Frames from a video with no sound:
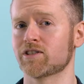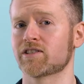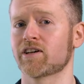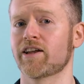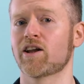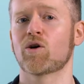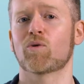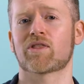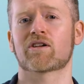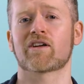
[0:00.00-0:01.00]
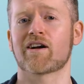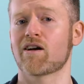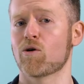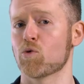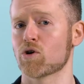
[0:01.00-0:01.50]
can decide whether they're
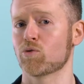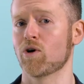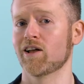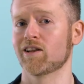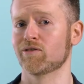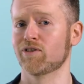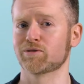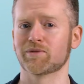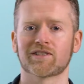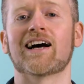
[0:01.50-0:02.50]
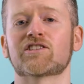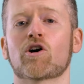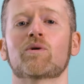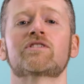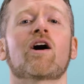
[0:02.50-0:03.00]
a worthwhile investment. As
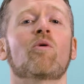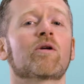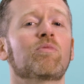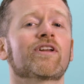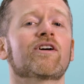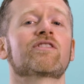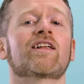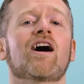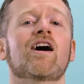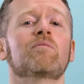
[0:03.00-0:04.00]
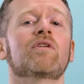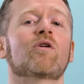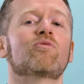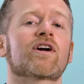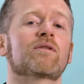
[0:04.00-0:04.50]
always, I want to point out that I'm
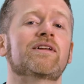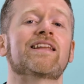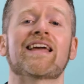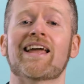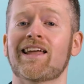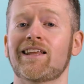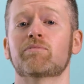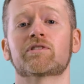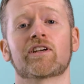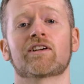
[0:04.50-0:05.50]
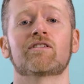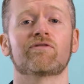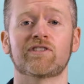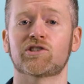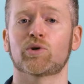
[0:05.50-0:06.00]
not recommending any particular
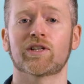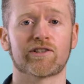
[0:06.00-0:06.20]
fish oil